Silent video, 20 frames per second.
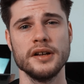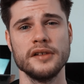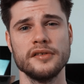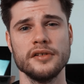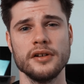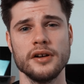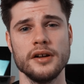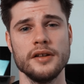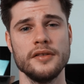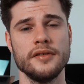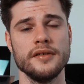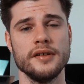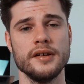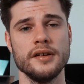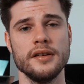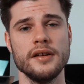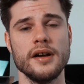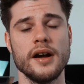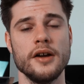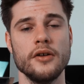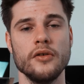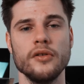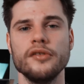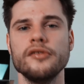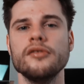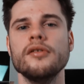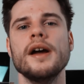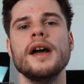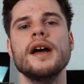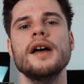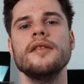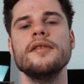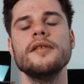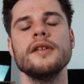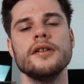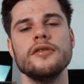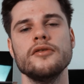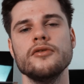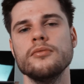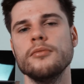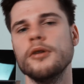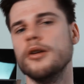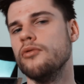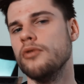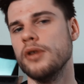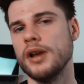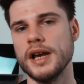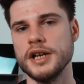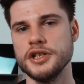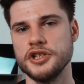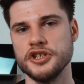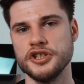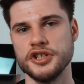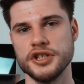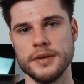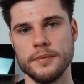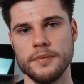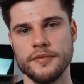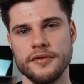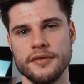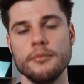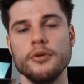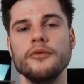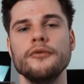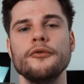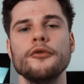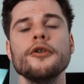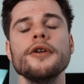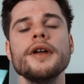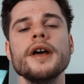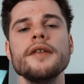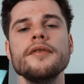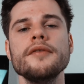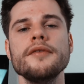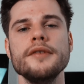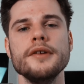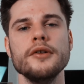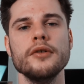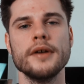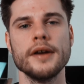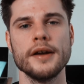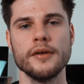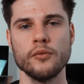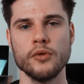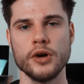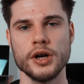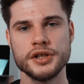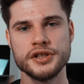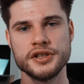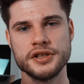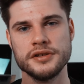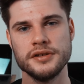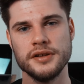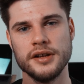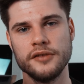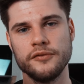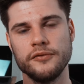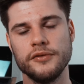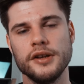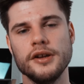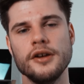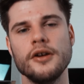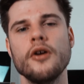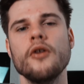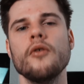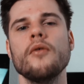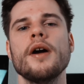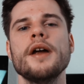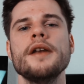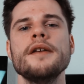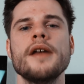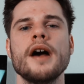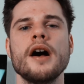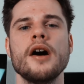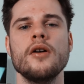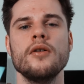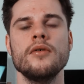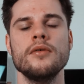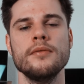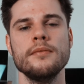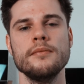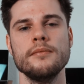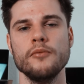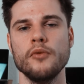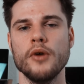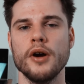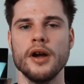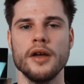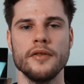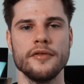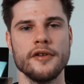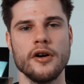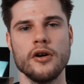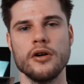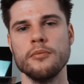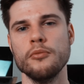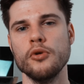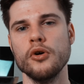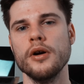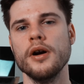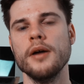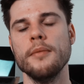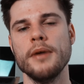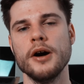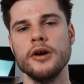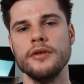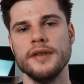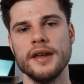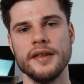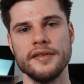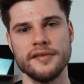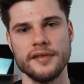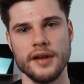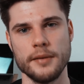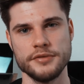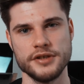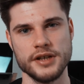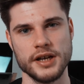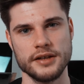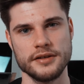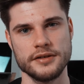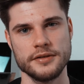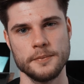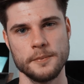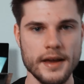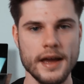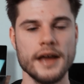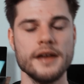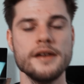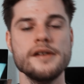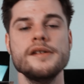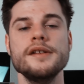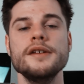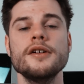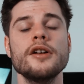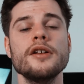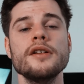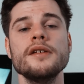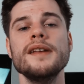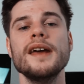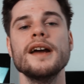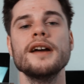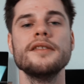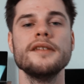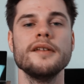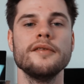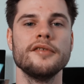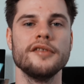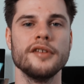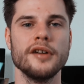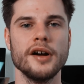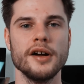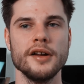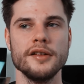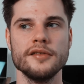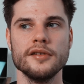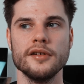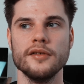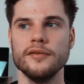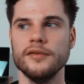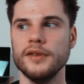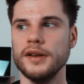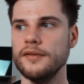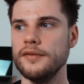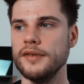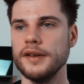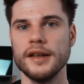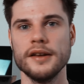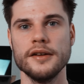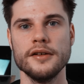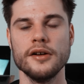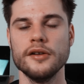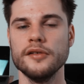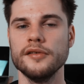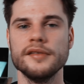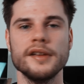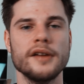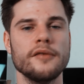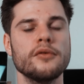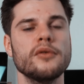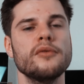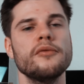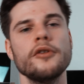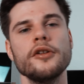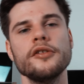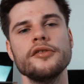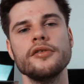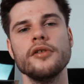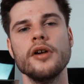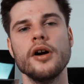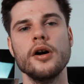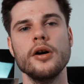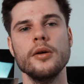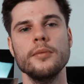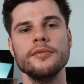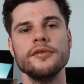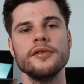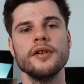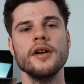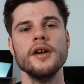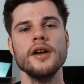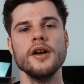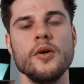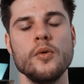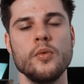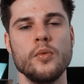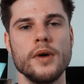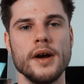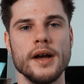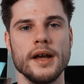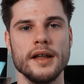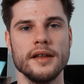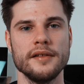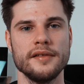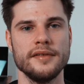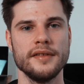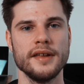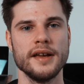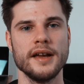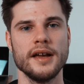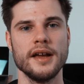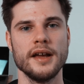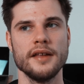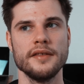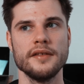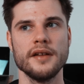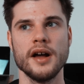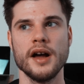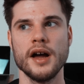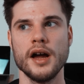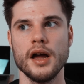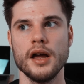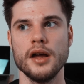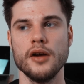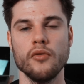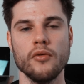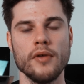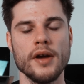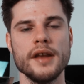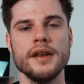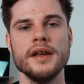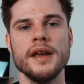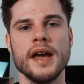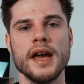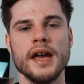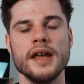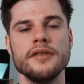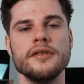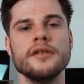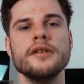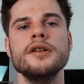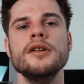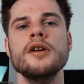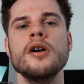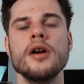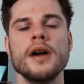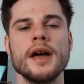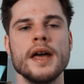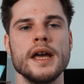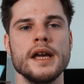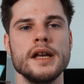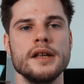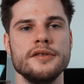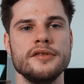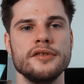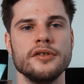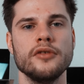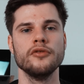anxiety I also had into my relationships. But for that you can watch this video right now where I talk more about that subject. And the other negative side of living in those several foster homes was that I already had on a young age